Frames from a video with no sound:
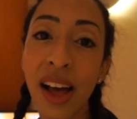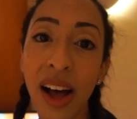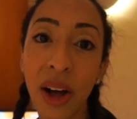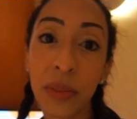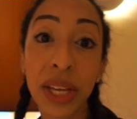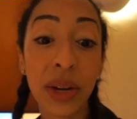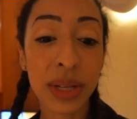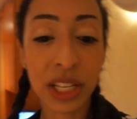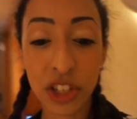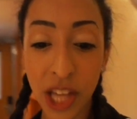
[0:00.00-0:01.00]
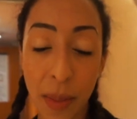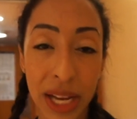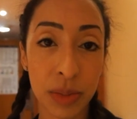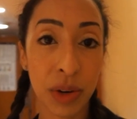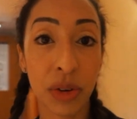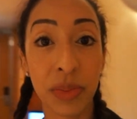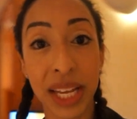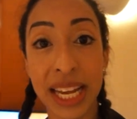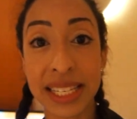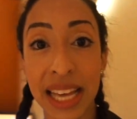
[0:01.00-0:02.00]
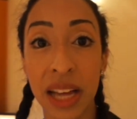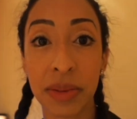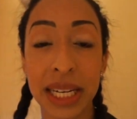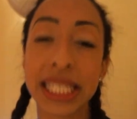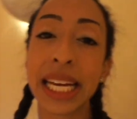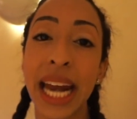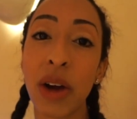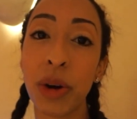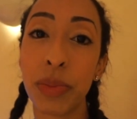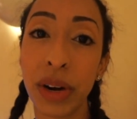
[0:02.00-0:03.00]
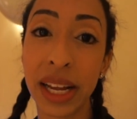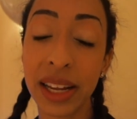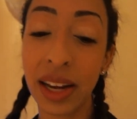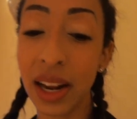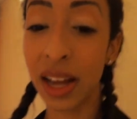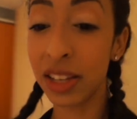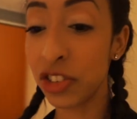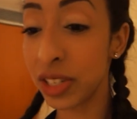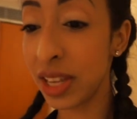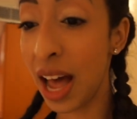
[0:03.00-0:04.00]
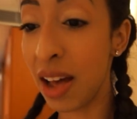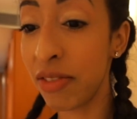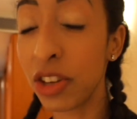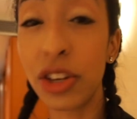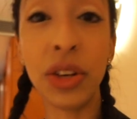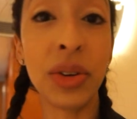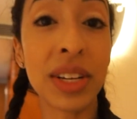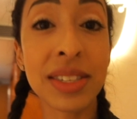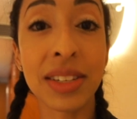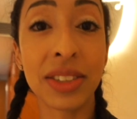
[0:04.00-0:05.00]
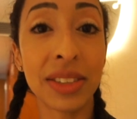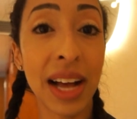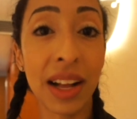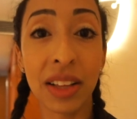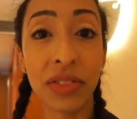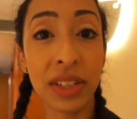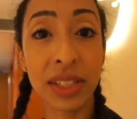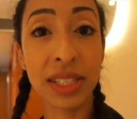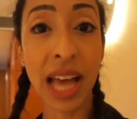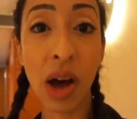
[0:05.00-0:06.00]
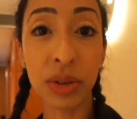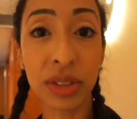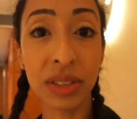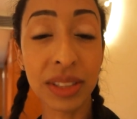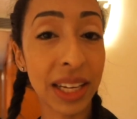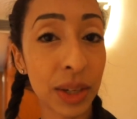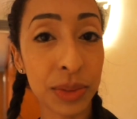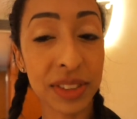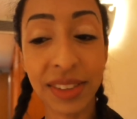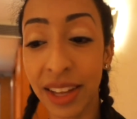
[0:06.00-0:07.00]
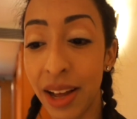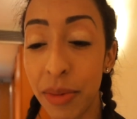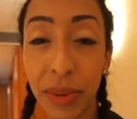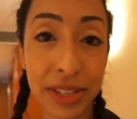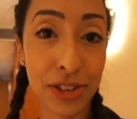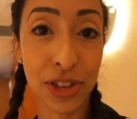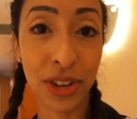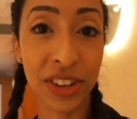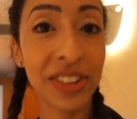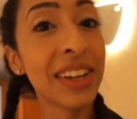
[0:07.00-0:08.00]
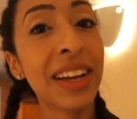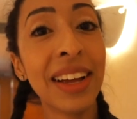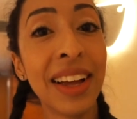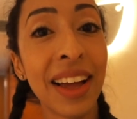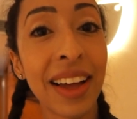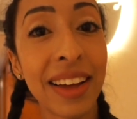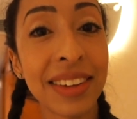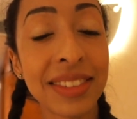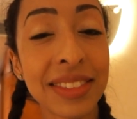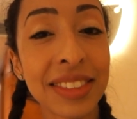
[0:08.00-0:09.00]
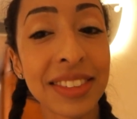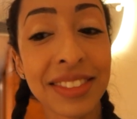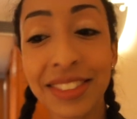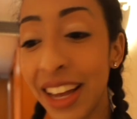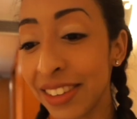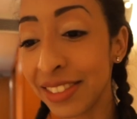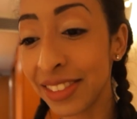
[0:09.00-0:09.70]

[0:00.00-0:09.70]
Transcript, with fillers: Um, anyways, I just got back to my room. Like I said, I'm gonna take an hour break, and I just have the cutest little elephant towel animal that I'm about to show you. And yeah.